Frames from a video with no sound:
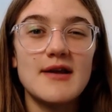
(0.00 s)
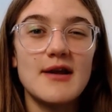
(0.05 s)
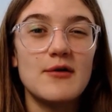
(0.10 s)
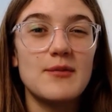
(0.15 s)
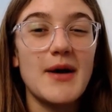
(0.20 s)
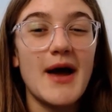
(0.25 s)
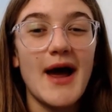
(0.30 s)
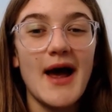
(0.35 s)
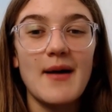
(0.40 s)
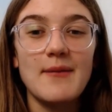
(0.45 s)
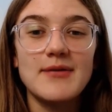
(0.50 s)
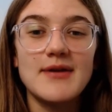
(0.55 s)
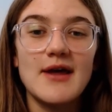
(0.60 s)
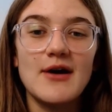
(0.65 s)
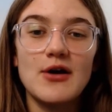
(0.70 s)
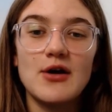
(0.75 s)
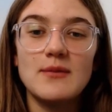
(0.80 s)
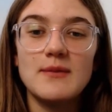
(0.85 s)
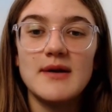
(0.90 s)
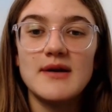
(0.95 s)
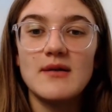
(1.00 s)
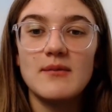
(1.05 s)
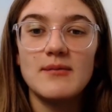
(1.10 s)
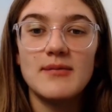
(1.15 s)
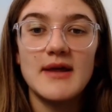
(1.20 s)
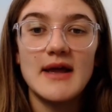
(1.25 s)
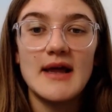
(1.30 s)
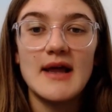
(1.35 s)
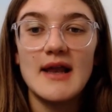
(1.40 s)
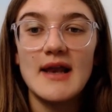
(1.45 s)
So perhaps that could be
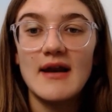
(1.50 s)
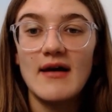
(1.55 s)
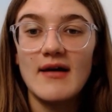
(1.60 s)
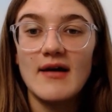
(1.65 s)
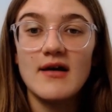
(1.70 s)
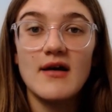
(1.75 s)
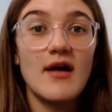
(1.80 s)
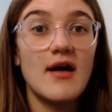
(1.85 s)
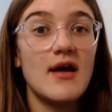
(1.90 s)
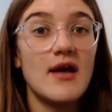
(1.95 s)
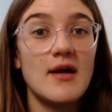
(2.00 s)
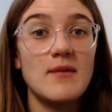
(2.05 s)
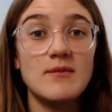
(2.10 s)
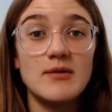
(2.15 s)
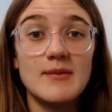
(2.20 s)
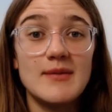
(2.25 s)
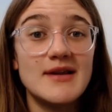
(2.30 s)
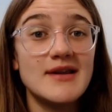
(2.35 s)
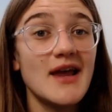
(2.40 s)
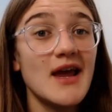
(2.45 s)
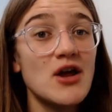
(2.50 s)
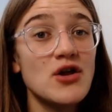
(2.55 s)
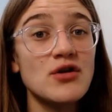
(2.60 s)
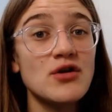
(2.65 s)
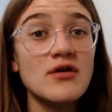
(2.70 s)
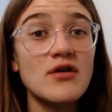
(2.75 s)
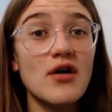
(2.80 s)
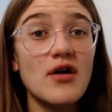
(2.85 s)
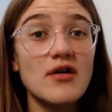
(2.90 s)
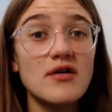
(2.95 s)
something like
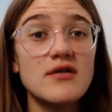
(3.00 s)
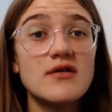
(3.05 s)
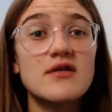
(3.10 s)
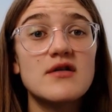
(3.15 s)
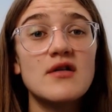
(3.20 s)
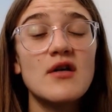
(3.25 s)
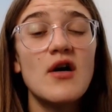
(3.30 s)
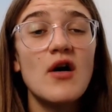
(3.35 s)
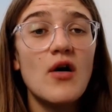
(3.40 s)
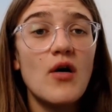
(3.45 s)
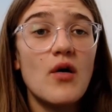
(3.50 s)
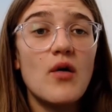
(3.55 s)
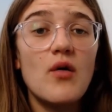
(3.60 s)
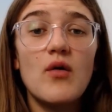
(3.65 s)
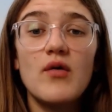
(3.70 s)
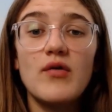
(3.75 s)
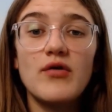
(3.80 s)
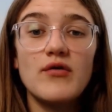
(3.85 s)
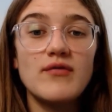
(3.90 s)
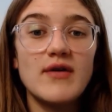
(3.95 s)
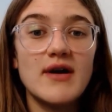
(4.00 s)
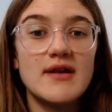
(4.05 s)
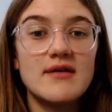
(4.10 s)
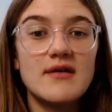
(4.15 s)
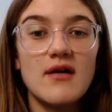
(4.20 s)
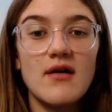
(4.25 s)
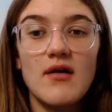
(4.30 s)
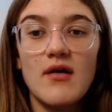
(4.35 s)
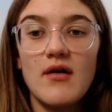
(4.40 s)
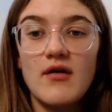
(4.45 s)
implementation costs or the
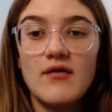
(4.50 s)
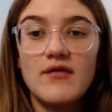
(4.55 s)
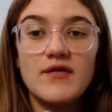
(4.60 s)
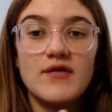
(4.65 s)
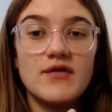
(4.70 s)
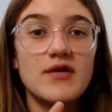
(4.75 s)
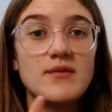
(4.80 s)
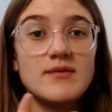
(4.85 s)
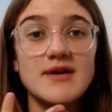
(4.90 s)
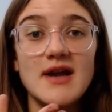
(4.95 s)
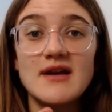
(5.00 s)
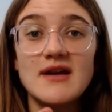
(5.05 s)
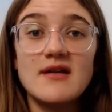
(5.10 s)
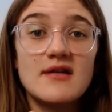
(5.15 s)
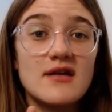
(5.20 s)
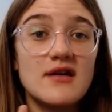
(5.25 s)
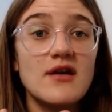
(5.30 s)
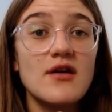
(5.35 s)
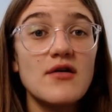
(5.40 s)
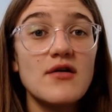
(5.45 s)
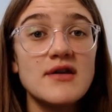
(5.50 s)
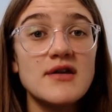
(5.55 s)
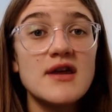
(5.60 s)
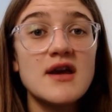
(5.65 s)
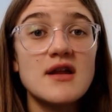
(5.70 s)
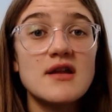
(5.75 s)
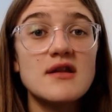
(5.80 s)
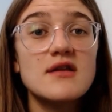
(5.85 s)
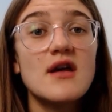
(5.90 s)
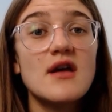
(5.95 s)
risk of some data security
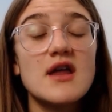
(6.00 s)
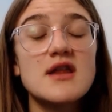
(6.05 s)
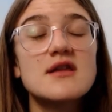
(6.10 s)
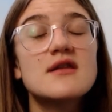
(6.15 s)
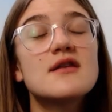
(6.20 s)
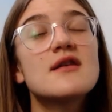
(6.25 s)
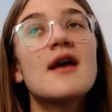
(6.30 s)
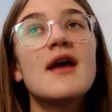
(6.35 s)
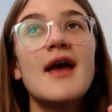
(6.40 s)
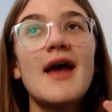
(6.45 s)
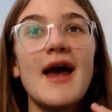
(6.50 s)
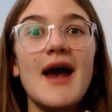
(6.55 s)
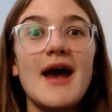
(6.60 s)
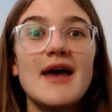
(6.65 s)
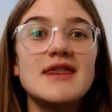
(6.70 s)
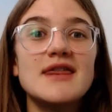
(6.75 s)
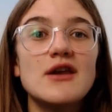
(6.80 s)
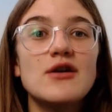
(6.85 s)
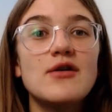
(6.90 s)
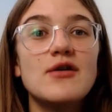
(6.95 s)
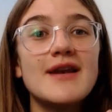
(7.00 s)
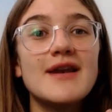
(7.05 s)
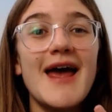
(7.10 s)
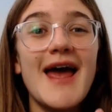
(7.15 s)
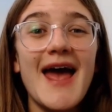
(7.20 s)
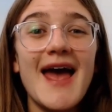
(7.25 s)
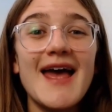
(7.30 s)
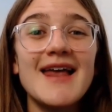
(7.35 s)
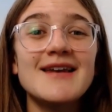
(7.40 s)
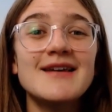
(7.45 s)
concerns, and then you can
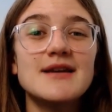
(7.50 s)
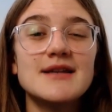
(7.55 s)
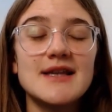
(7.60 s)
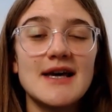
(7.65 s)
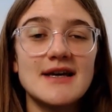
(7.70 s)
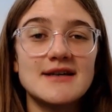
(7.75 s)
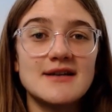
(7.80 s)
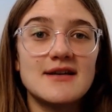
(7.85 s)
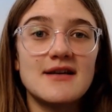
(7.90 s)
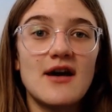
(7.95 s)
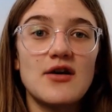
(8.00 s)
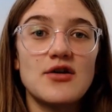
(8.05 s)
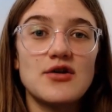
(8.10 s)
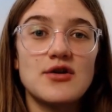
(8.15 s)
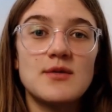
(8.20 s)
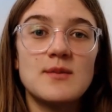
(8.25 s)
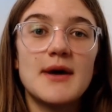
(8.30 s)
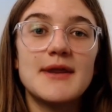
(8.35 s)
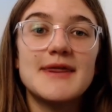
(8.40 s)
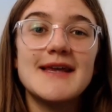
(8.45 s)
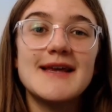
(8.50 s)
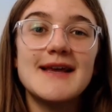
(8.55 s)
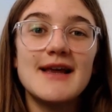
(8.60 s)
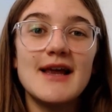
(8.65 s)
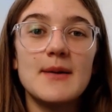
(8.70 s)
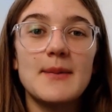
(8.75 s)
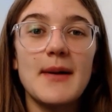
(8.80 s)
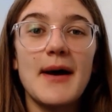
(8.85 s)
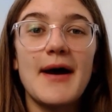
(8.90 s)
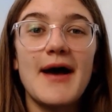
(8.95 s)
end that discussion by
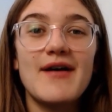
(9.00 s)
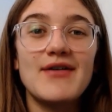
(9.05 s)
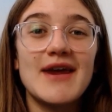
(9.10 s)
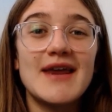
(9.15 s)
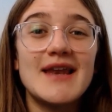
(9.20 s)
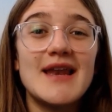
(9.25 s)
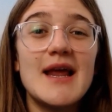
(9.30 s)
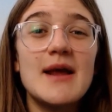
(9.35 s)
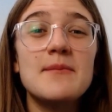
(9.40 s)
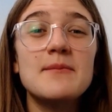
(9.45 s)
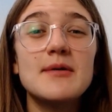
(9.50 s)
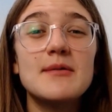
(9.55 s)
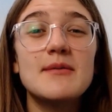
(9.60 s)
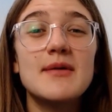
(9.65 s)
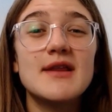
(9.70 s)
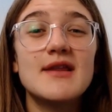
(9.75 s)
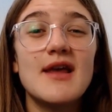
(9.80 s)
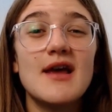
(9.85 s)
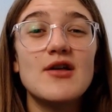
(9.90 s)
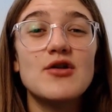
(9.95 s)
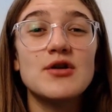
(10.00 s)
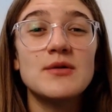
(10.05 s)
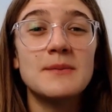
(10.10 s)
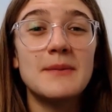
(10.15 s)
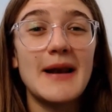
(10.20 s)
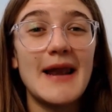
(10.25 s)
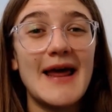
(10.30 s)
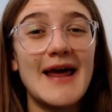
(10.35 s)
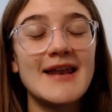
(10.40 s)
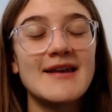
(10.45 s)
thinking about having an implementation
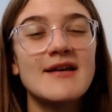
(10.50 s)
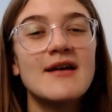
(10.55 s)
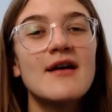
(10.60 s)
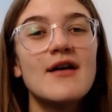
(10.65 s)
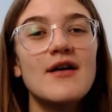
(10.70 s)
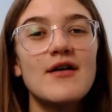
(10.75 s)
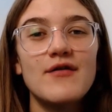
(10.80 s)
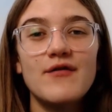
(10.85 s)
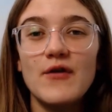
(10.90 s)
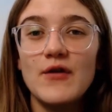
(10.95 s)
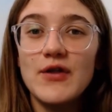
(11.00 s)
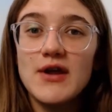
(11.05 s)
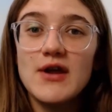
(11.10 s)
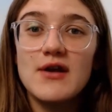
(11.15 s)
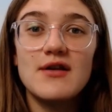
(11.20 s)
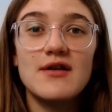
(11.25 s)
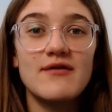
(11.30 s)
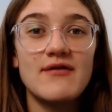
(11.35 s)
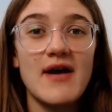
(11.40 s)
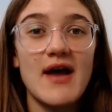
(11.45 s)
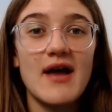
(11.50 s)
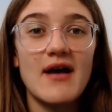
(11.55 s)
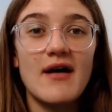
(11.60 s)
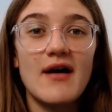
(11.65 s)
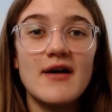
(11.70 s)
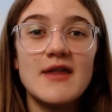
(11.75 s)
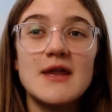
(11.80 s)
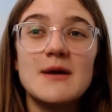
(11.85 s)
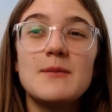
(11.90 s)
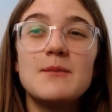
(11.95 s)
plan for the use of
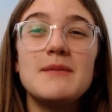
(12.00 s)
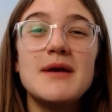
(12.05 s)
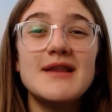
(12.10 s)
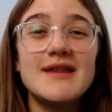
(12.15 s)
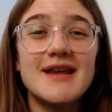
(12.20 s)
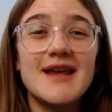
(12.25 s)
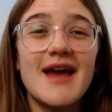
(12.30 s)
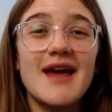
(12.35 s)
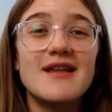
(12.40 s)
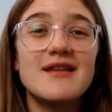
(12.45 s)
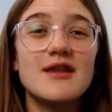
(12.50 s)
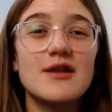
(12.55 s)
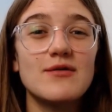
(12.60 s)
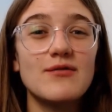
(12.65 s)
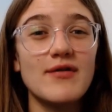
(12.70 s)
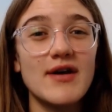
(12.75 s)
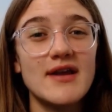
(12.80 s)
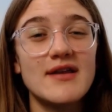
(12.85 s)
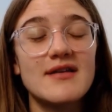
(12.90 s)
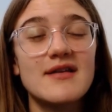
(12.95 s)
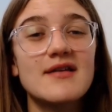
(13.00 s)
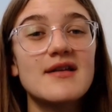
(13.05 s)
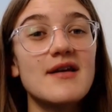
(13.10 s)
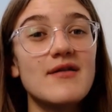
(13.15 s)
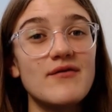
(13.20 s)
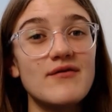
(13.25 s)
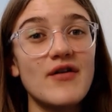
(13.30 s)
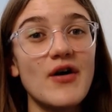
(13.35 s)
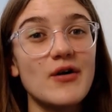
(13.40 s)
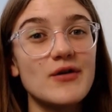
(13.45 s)
AI that mitigates the risks
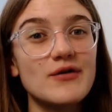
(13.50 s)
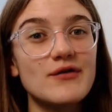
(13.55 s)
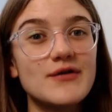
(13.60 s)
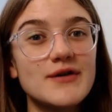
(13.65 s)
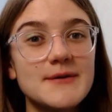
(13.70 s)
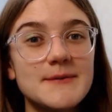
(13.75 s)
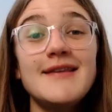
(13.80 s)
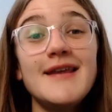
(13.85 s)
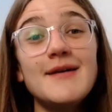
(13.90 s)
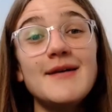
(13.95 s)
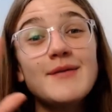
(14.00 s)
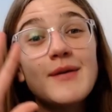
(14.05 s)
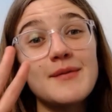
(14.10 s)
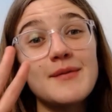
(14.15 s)
involved. Tip number